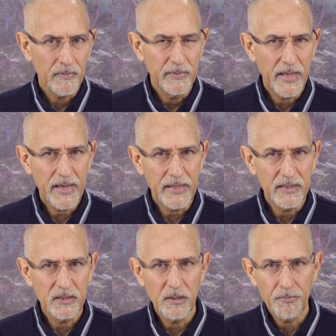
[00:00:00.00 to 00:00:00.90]
There
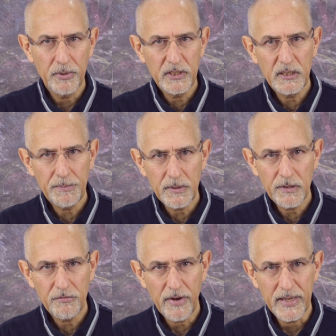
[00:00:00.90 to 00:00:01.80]
is the principal
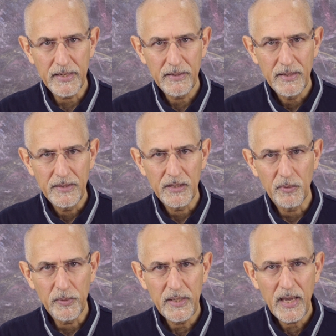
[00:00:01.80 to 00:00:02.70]
thread that
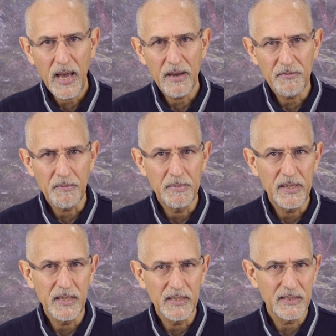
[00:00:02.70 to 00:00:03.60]
we have
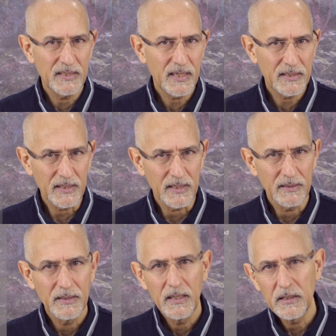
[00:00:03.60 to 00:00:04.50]
been discussing.
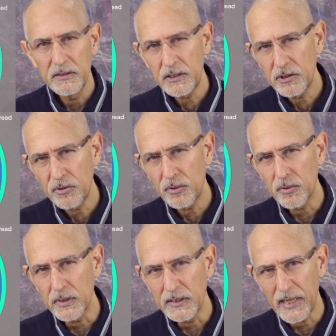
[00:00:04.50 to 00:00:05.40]
This
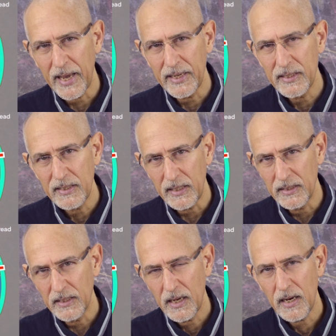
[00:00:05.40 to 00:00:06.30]
cord is anchored
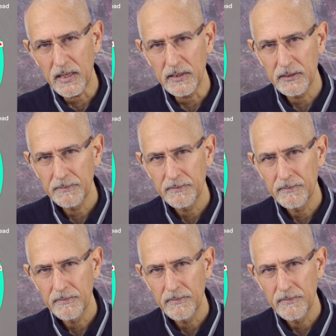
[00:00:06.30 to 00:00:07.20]
in the heart.
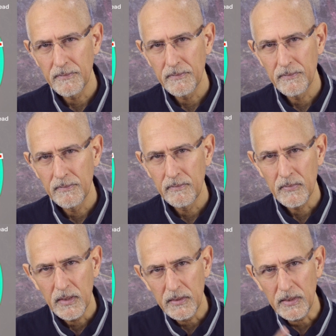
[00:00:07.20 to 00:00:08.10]

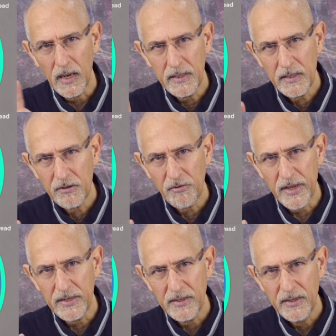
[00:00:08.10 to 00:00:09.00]
The other
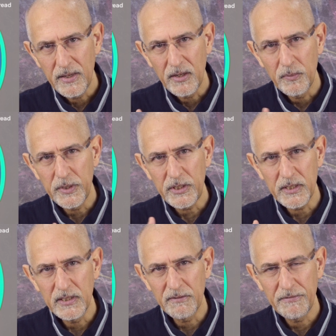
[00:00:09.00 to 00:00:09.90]
thread, which
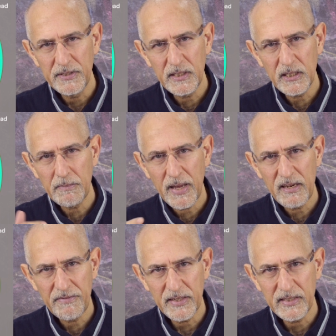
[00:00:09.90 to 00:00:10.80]
is the physical
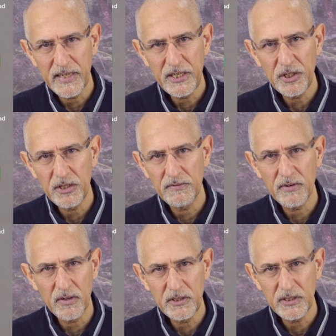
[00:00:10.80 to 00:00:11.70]
manifestation of
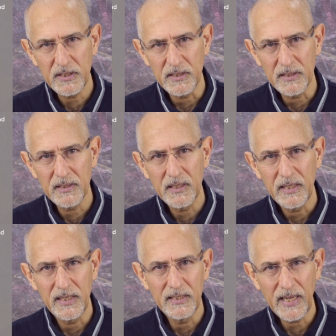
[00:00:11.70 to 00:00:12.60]
consciousness,
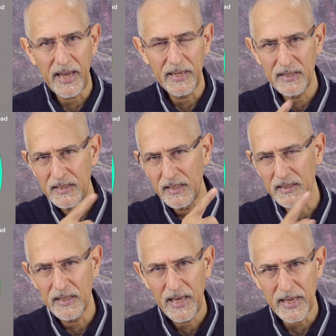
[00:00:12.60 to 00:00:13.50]
is anchored in
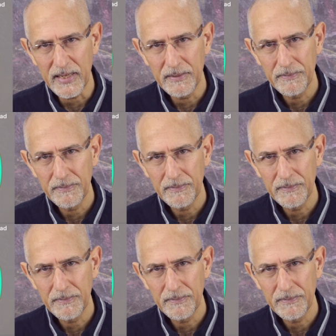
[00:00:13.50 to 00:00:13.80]
the head.